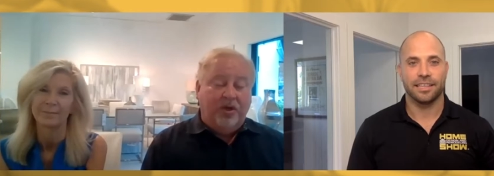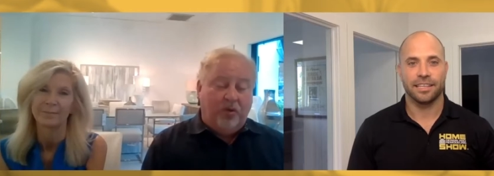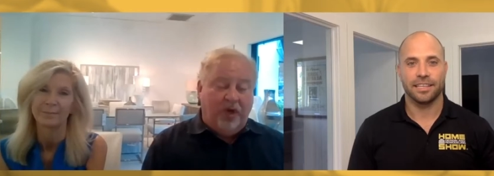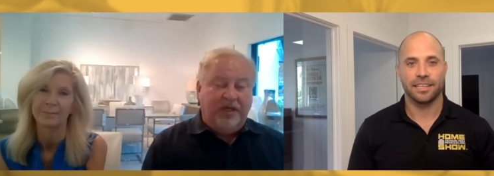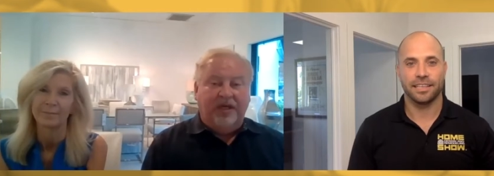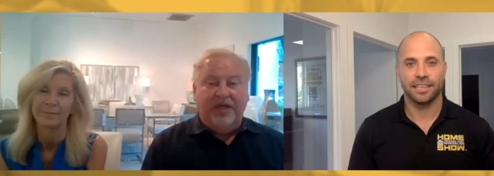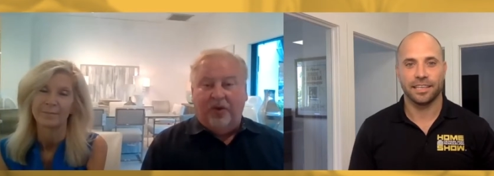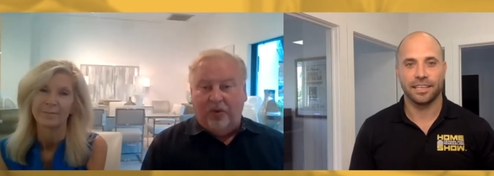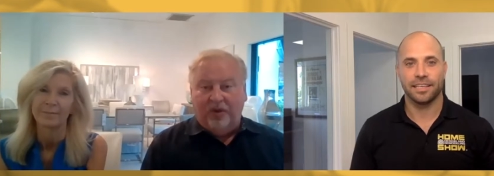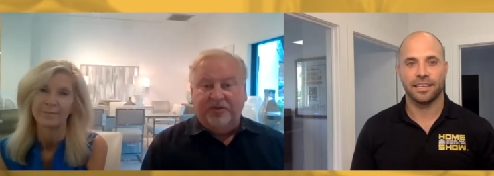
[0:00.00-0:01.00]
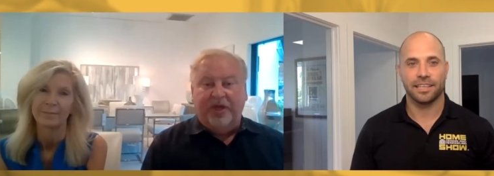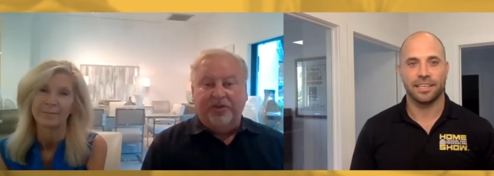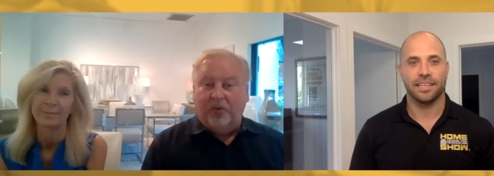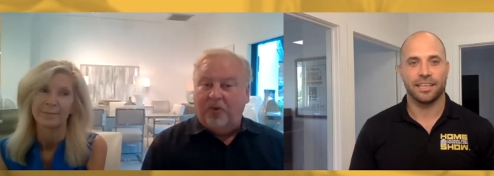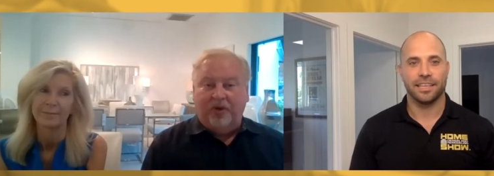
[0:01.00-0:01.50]
Speaker 1: quickly or
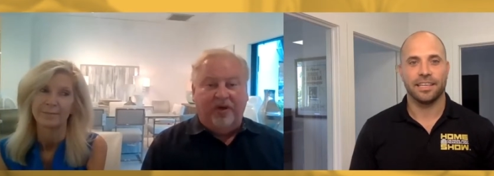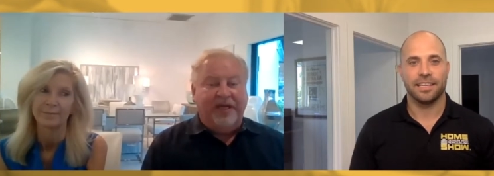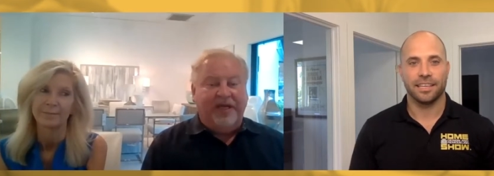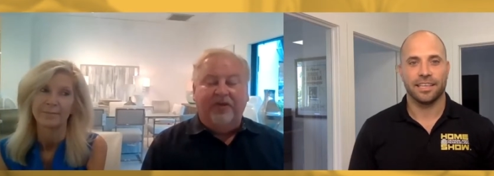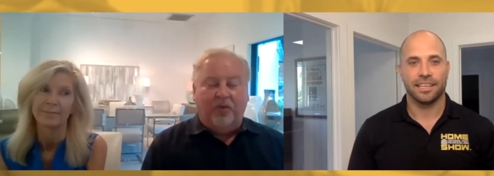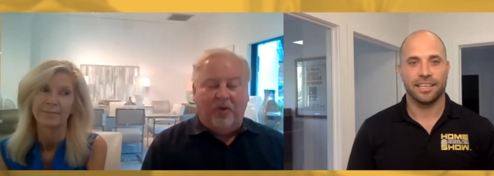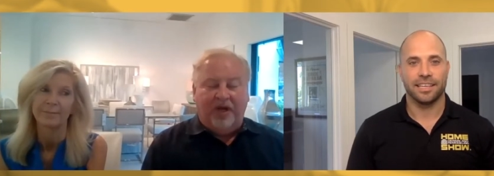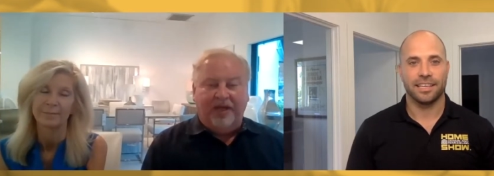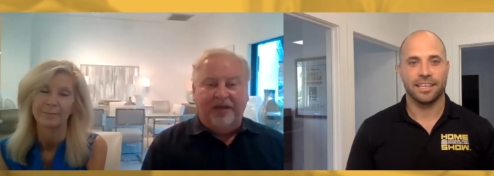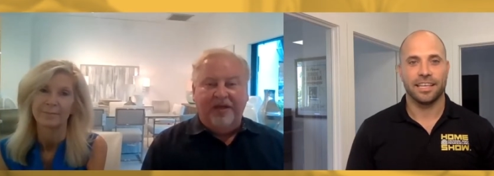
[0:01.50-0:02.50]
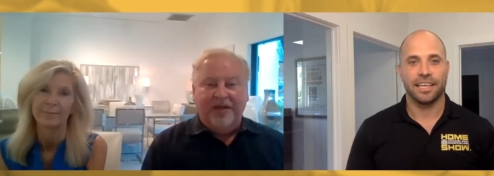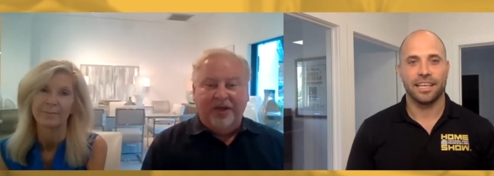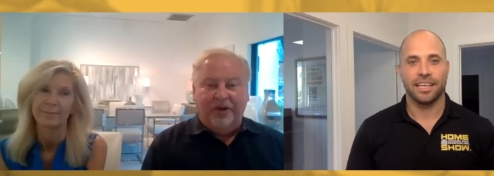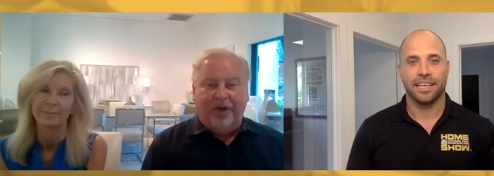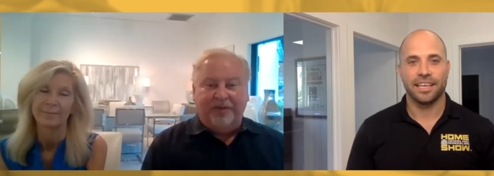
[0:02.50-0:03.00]
special order either way
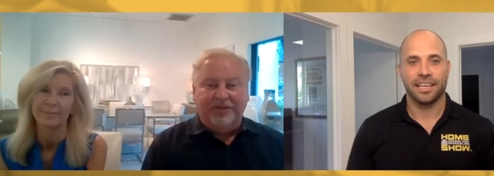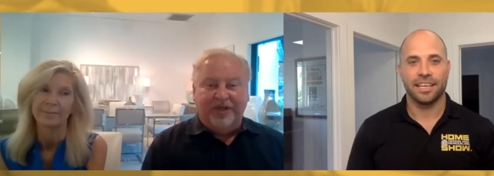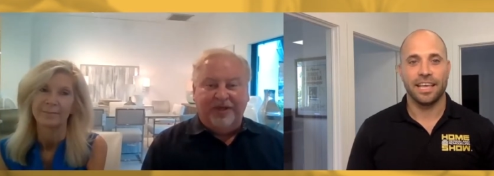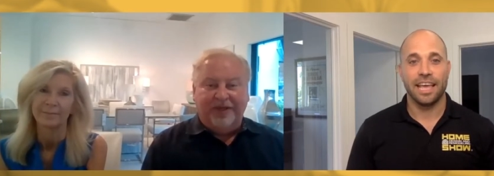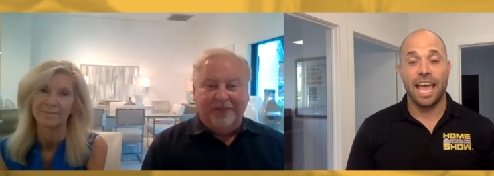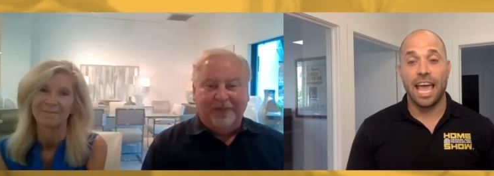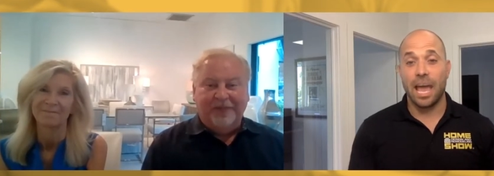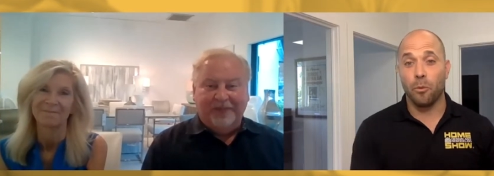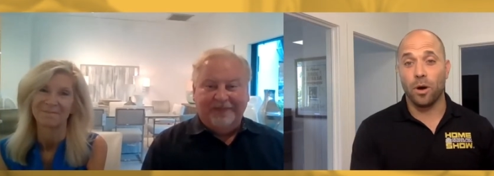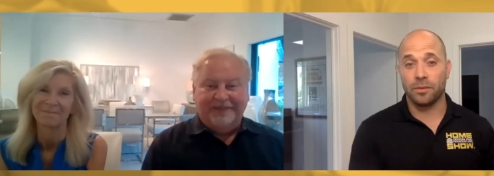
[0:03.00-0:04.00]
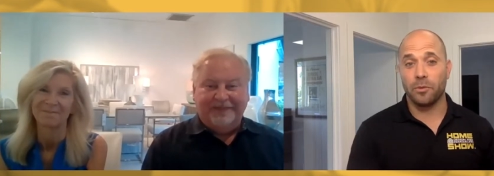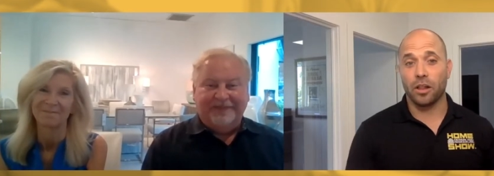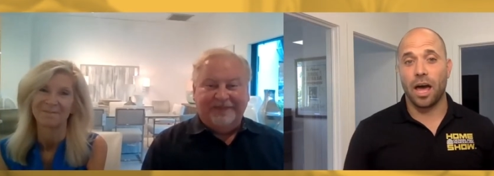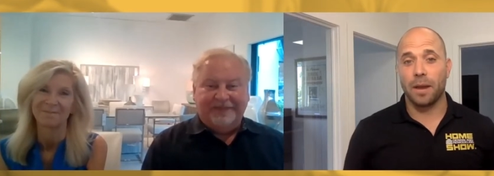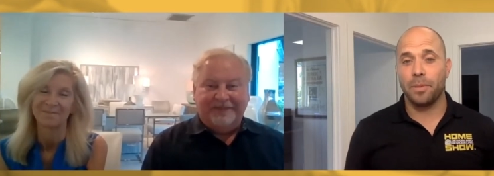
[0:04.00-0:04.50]
here at Robin Stuckey.
Speaker 2: And what a
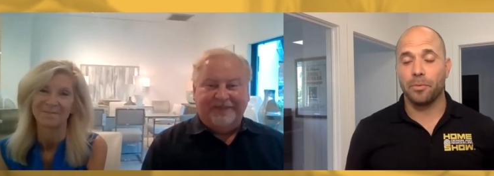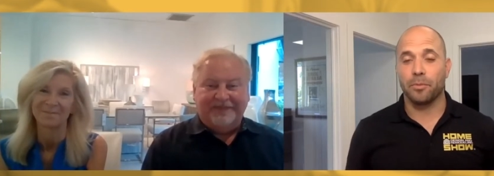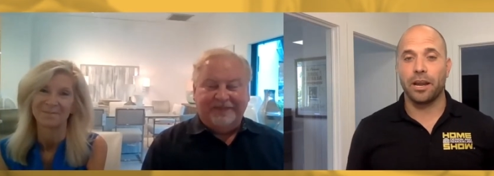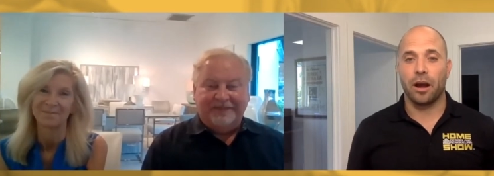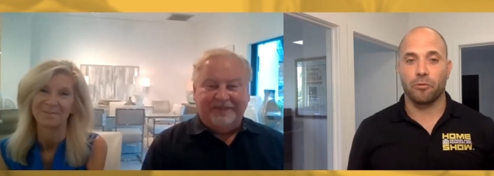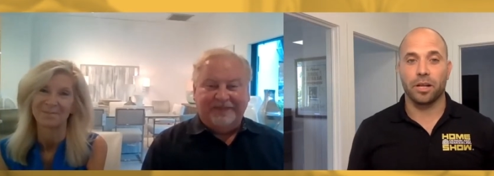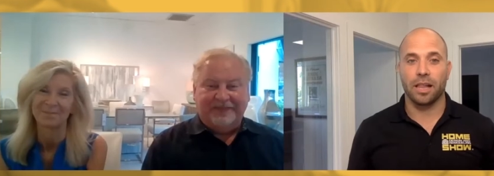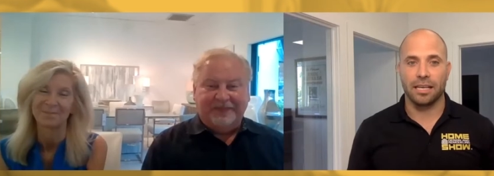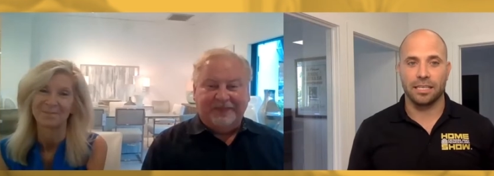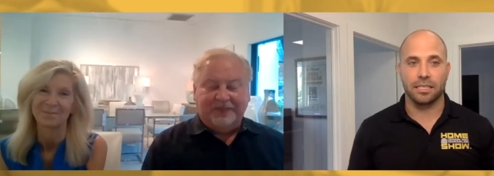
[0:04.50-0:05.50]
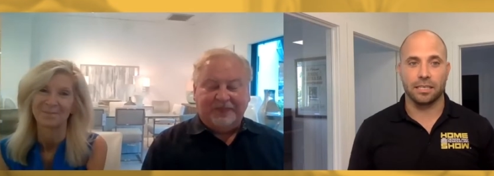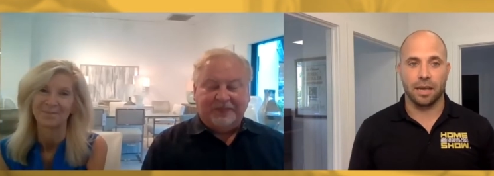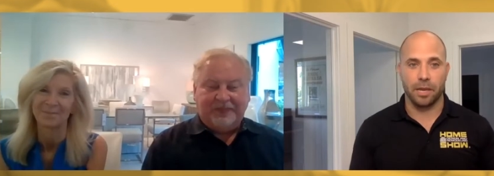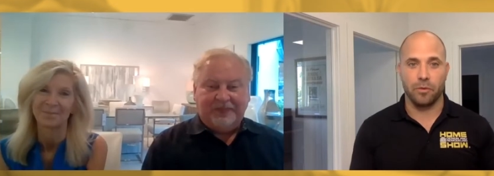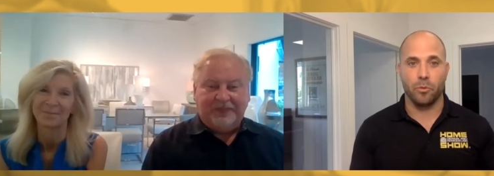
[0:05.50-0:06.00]
lot of people might not realize is, I
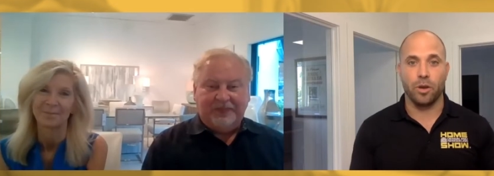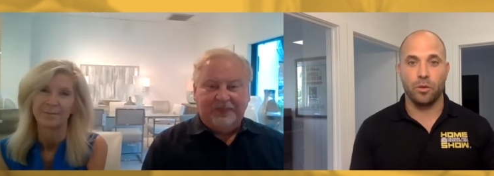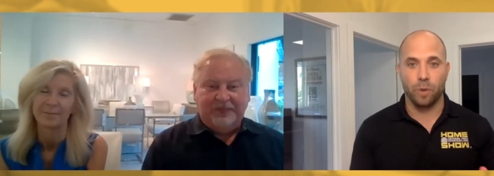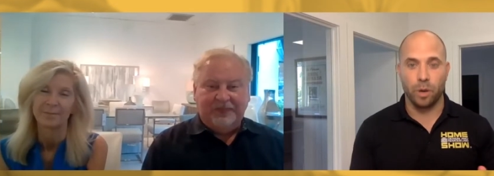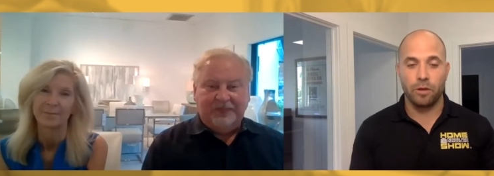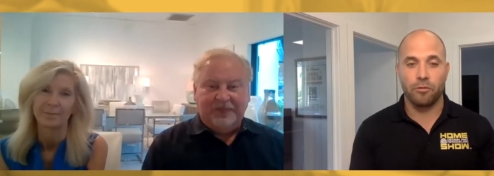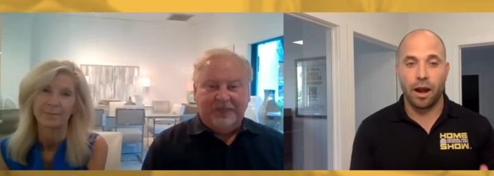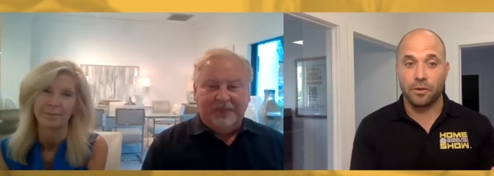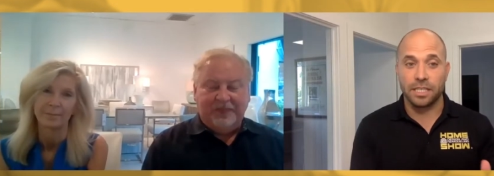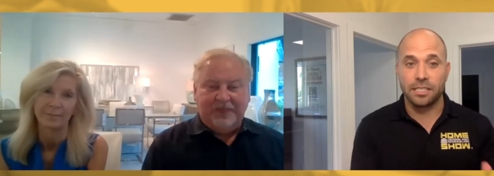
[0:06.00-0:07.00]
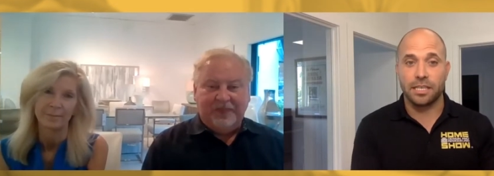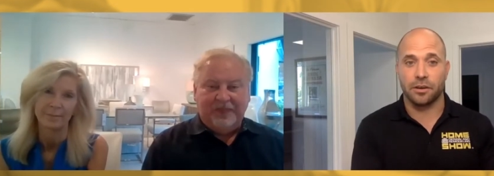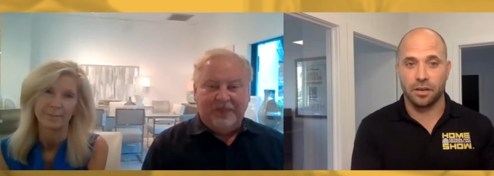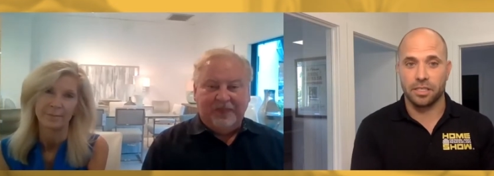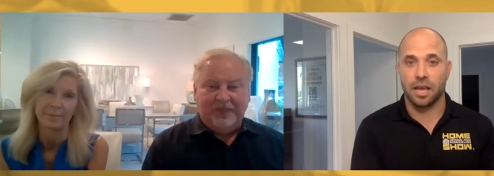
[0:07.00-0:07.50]
mean, when we reference
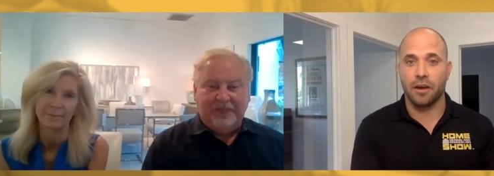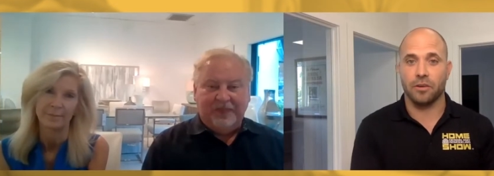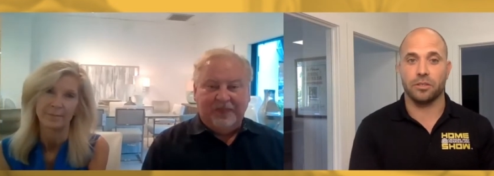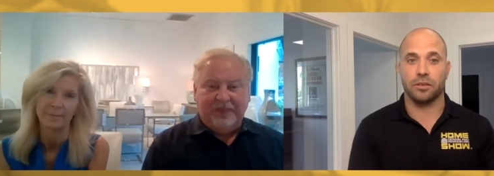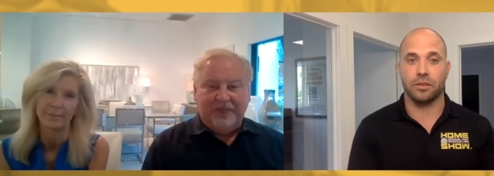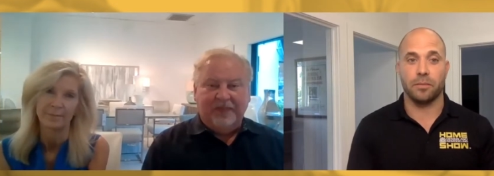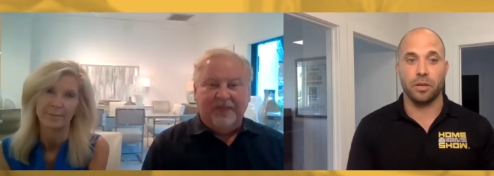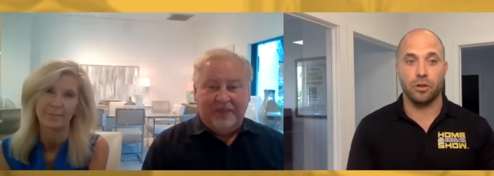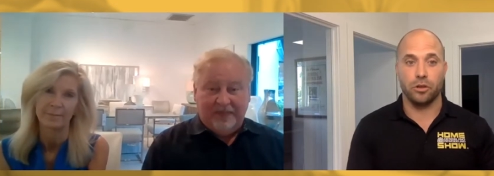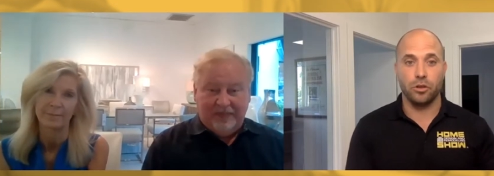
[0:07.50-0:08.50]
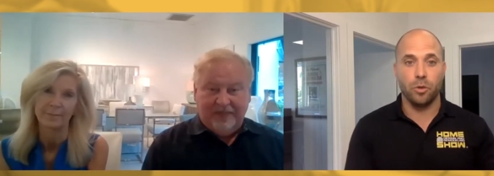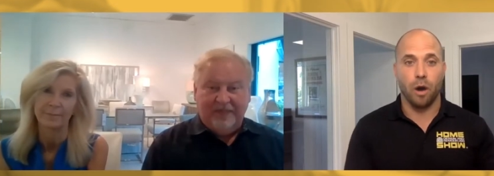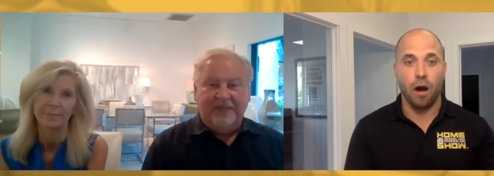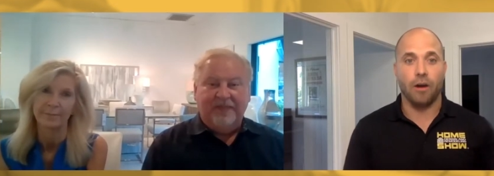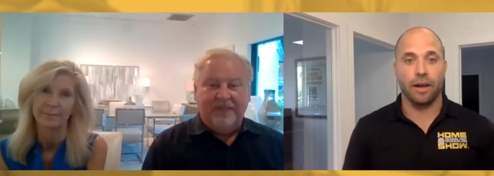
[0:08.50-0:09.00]
interior designers, I mean, you
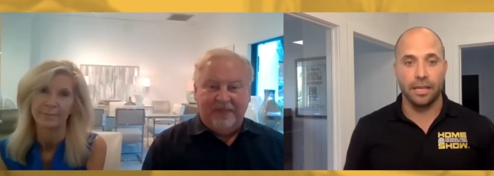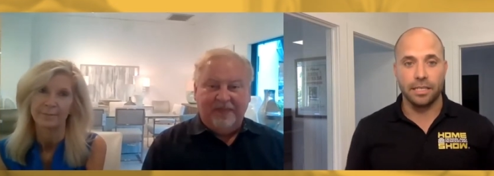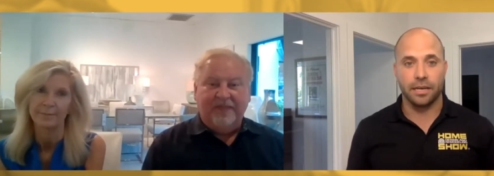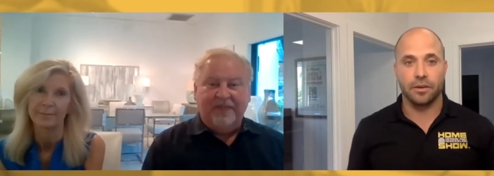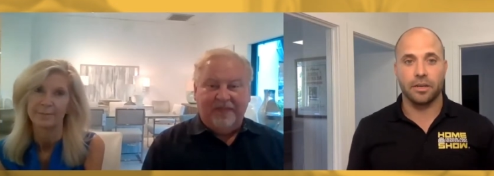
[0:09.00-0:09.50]
are interior